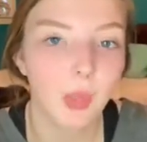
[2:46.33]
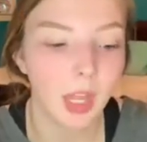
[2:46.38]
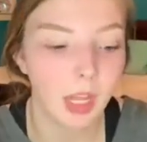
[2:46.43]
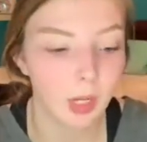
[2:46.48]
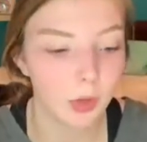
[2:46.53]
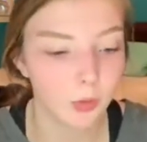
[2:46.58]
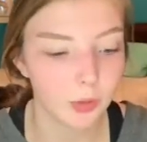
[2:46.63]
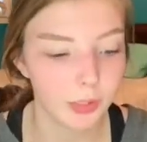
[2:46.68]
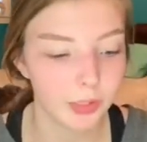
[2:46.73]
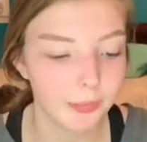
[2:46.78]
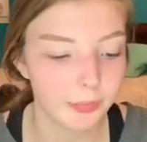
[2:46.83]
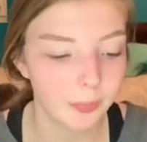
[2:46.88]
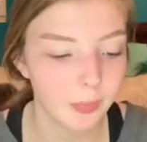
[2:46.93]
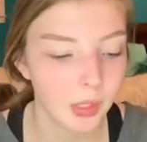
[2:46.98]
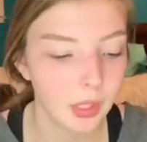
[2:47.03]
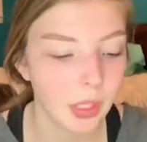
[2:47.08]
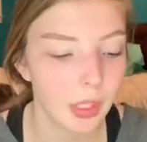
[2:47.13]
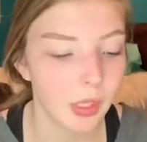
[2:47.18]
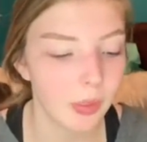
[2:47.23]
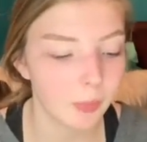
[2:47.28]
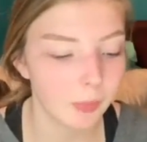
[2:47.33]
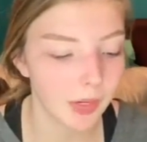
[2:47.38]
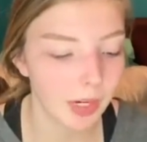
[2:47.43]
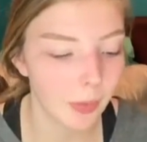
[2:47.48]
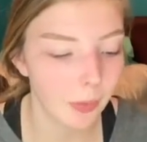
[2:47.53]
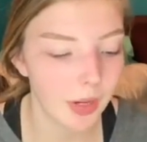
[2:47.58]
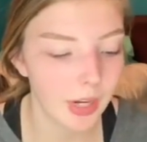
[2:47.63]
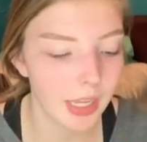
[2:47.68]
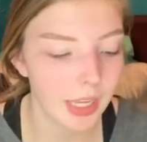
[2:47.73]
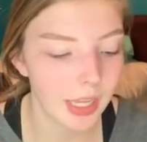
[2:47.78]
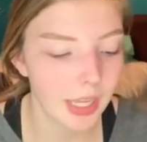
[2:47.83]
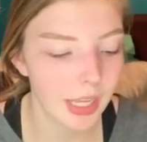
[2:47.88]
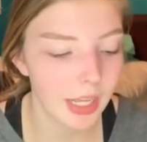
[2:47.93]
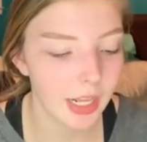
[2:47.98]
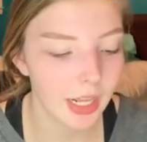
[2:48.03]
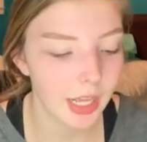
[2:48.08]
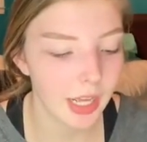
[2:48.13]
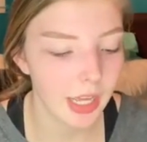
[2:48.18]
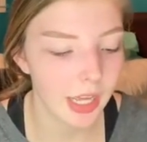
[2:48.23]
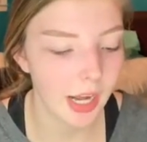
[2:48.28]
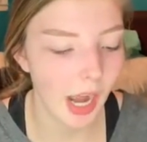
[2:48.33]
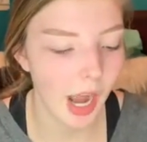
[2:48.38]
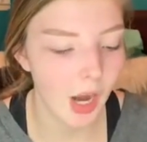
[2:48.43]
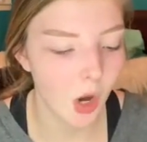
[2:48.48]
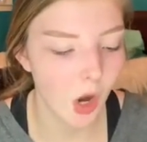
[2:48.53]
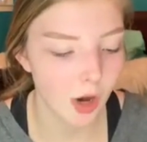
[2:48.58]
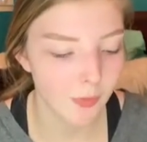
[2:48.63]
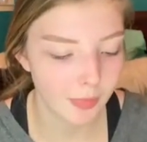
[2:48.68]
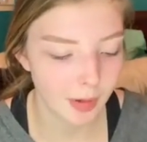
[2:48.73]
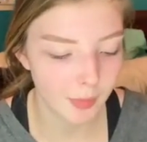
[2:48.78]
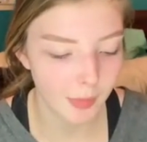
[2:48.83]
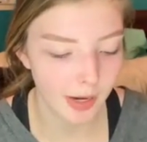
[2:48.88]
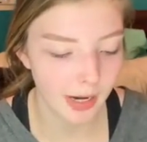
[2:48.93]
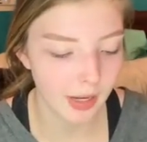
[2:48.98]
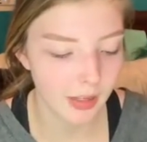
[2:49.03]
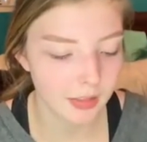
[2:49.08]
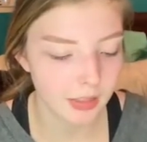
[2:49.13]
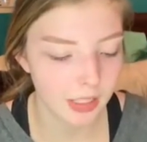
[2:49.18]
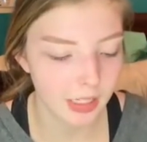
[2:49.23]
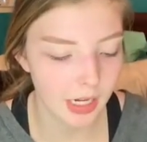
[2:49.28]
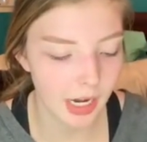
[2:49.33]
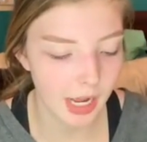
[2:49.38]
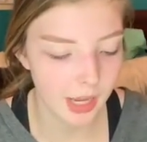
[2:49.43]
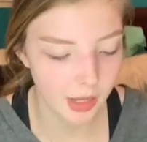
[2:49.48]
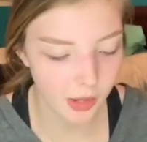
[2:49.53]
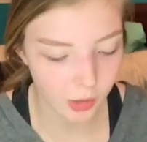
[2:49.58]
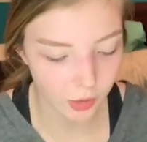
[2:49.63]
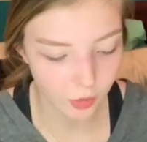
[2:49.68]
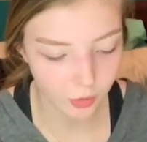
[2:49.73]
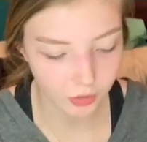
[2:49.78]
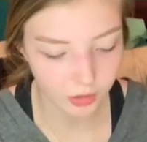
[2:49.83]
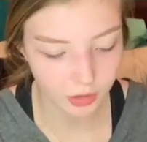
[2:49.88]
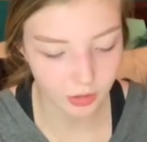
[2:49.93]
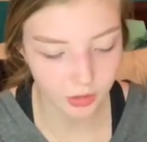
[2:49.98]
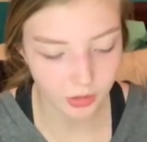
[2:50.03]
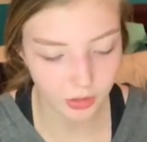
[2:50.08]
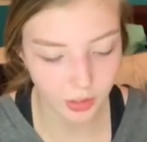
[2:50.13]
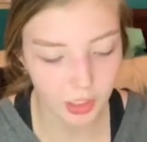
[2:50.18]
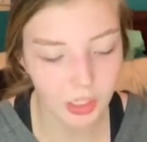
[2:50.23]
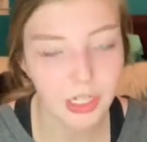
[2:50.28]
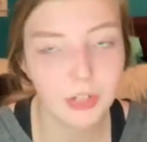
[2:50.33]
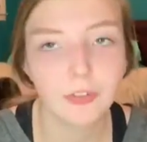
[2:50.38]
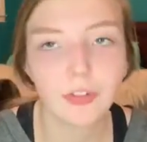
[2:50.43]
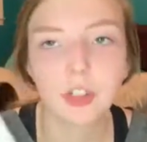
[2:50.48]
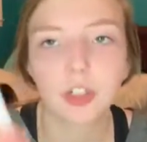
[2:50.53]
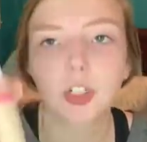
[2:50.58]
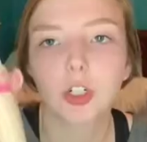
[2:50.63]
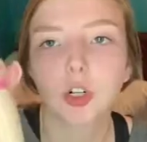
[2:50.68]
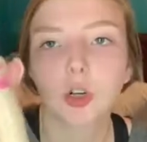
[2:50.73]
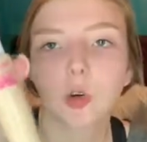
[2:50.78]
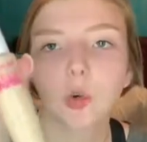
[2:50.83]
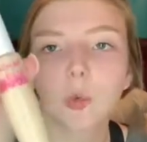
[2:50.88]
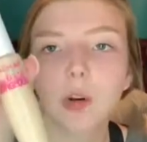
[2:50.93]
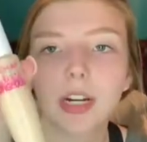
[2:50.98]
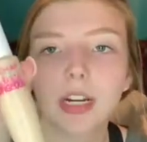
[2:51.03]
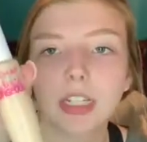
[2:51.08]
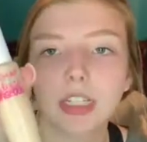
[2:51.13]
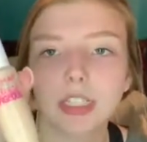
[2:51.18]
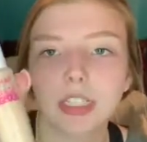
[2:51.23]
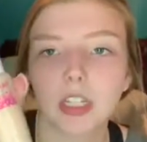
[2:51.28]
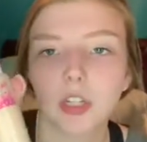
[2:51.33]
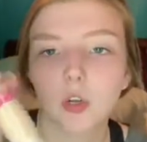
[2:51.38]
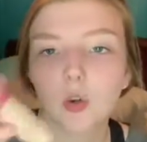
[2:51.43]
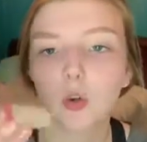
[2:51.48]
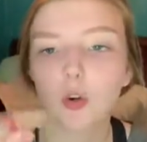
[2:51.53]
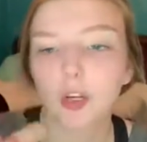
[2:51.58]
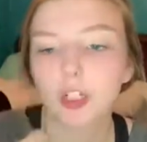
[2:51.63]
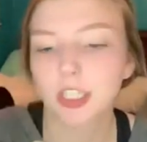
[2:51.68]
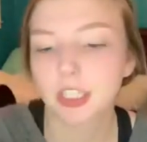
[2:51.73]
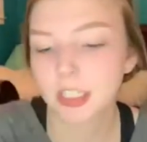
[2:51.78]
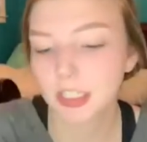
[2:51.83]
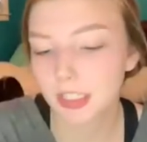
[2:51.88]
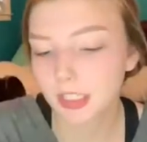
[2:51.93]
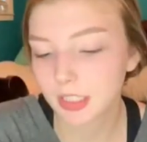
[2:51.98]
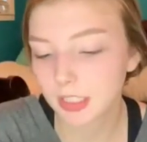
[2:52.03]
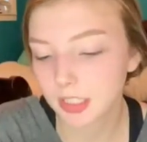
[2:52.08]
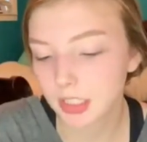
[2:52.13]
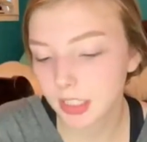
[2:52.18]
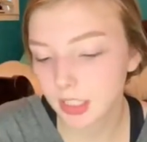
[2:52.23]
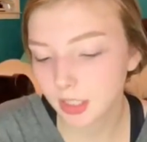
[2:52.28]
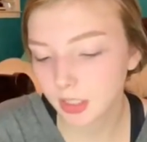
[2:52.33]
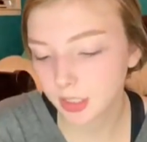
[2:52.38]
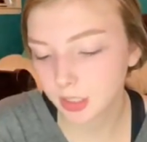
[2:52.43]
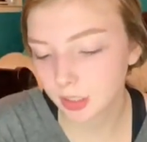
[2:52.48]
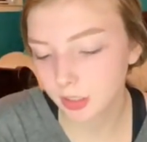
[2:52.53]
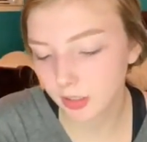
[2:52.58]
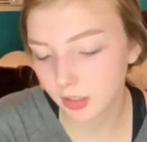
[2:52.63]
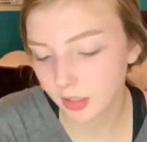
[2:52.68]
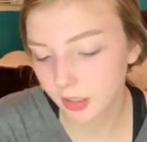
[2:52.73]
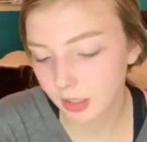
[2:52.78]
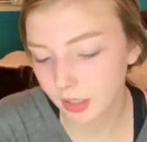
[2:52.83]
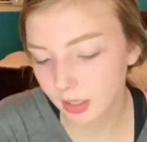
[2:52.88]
I don't know. But I went ahead and I carved my brows, and I used the CoverGirl Ready Set Gorgeous Concealer.